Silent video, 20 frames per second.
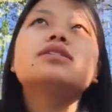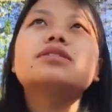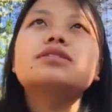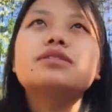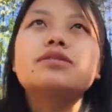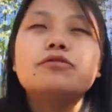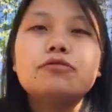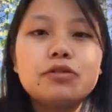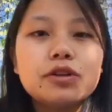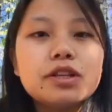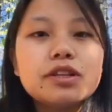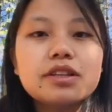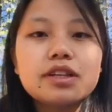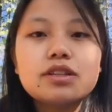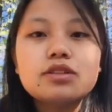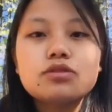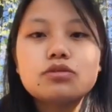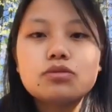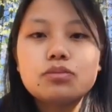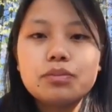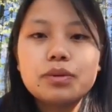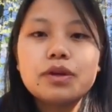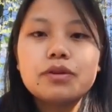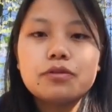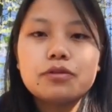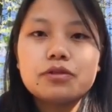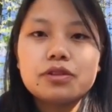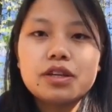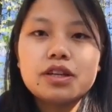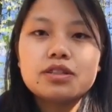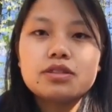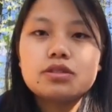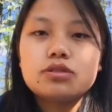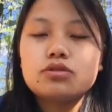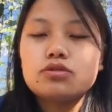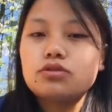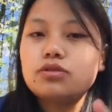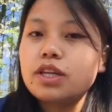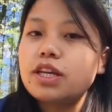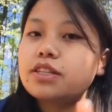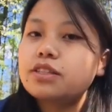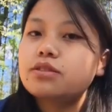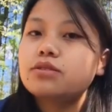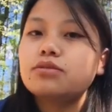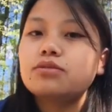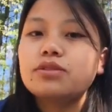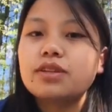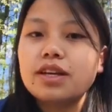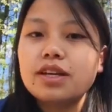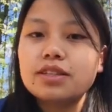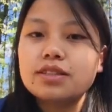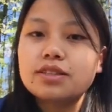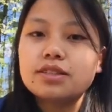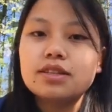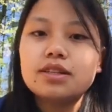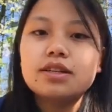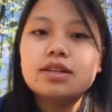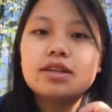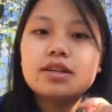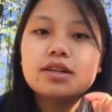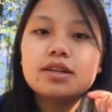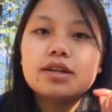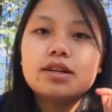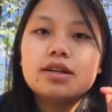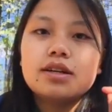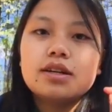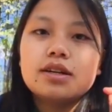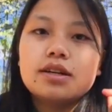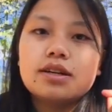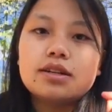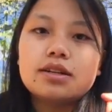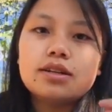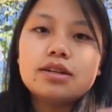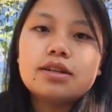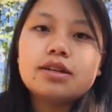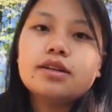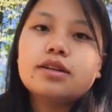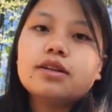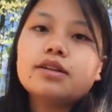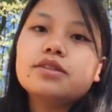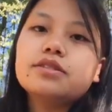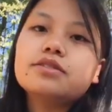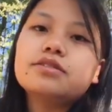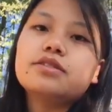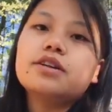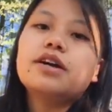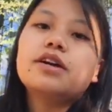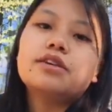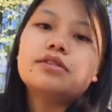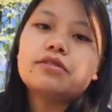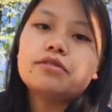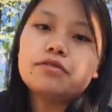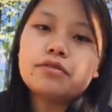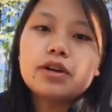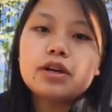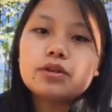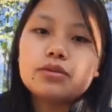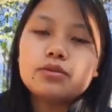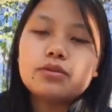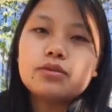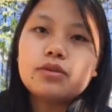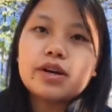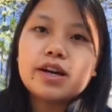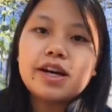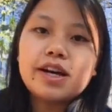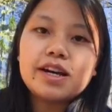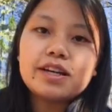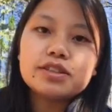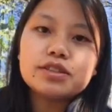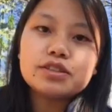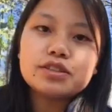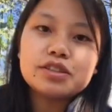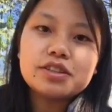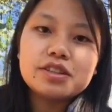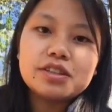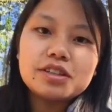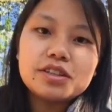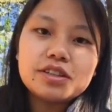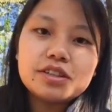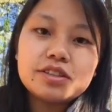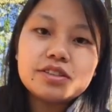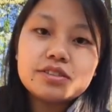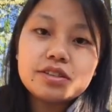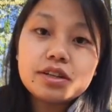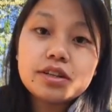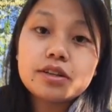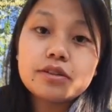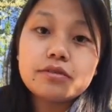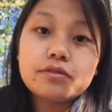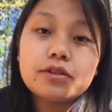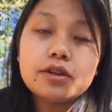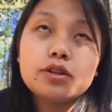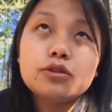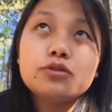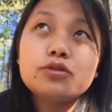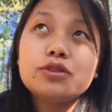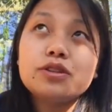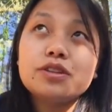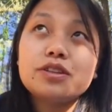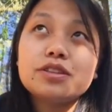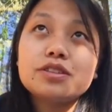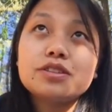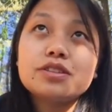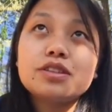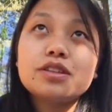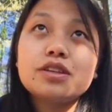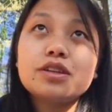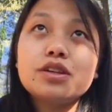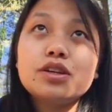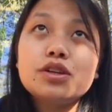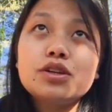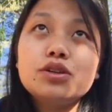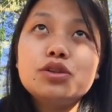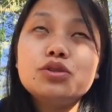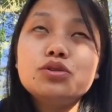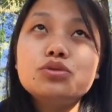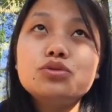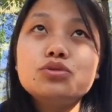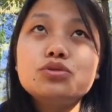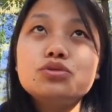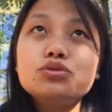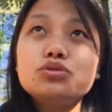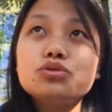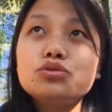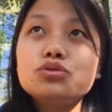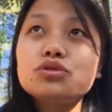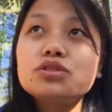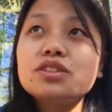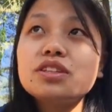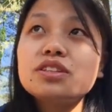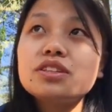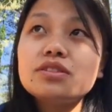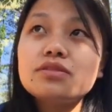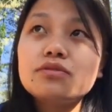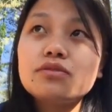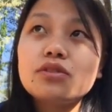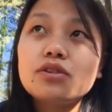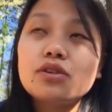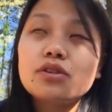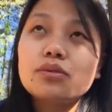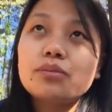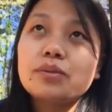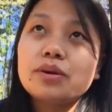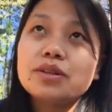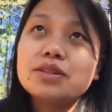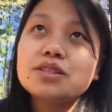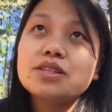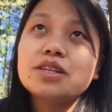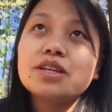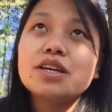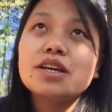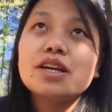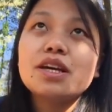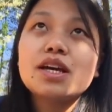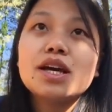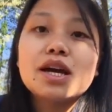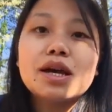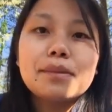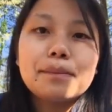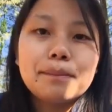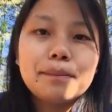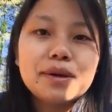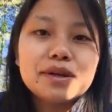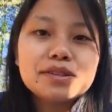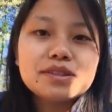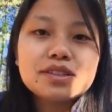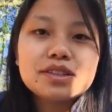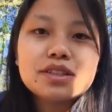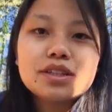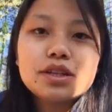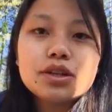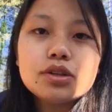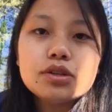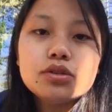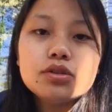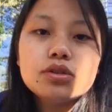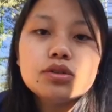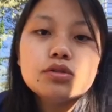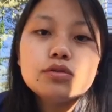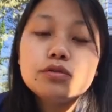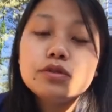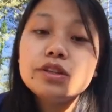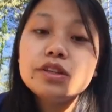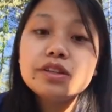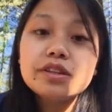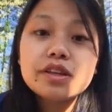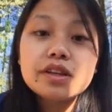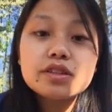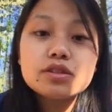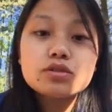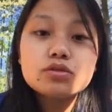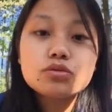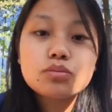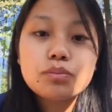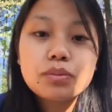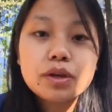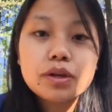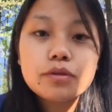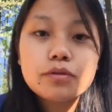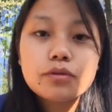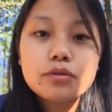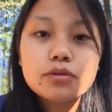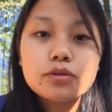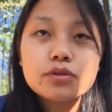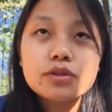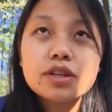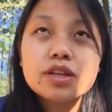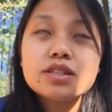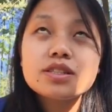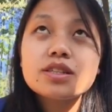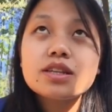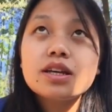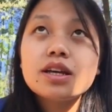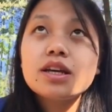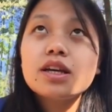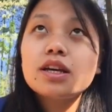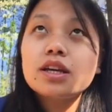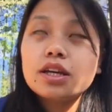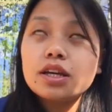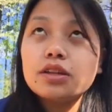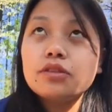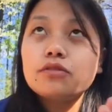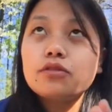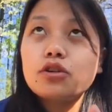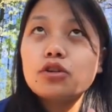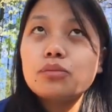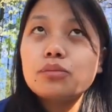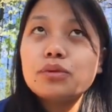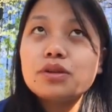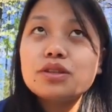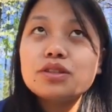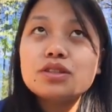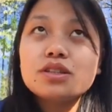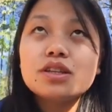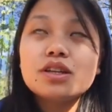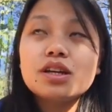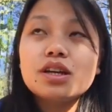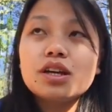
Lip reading: some willingness to pay for that. So that is known as the direct value. And the indirect value is you don't use that environment, but your willingness to pay for that environment,